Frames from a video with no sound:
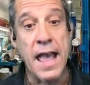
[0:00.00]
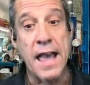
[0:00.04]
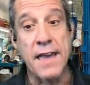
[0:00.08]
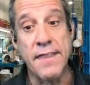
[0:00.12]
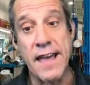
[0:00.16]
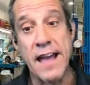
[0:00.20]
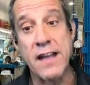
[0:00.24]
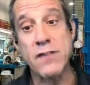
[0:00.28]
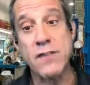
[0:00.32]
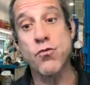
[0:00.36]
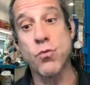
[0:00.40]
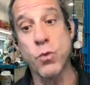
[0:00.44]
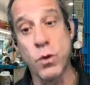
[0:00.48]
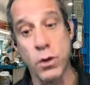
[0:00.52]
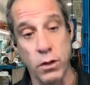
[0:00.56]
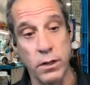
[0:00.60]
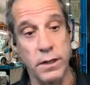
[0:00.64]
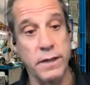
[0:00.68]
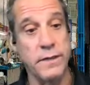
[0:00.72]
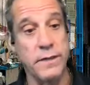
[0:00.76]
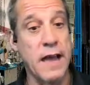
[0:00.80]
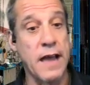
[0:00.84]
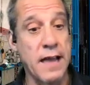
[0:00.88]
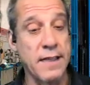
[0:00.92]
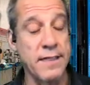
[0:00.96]
And that's
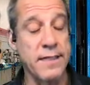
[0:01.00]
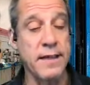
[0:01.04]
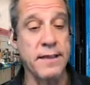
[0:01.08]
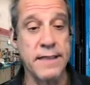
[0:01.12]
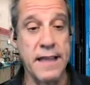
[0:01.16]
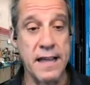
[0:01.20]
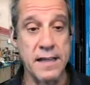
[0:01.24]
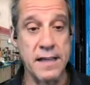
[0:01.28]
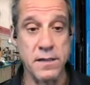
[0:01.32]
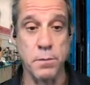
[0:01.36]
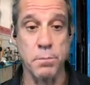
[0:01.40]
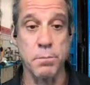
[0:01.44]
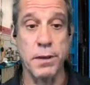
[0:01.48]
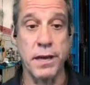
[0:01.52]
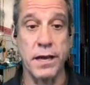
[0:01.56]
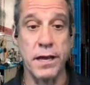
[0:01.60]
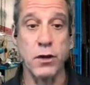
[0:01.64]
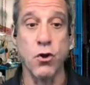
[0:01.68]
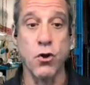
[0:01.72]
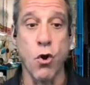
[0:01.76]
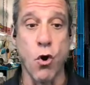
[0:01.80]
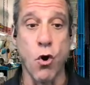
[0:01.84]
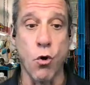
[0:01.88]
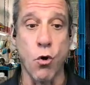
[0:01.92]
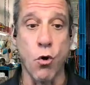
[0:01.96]
really, I think that's a
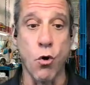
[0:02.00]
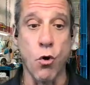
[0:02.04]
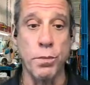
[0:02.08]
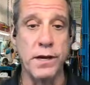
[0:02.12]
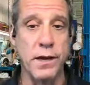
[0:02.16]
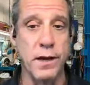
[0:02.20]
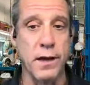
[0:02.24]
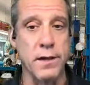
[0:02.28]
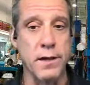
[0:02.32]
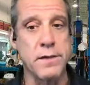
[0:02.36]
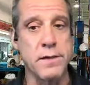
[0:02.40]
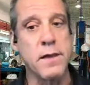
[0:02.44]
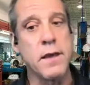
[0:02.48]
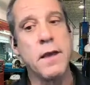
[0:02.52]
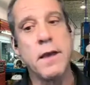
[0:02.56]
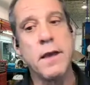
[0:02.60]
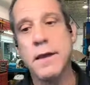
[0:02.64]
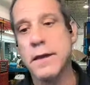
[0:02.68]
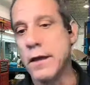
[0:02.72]
big goal because,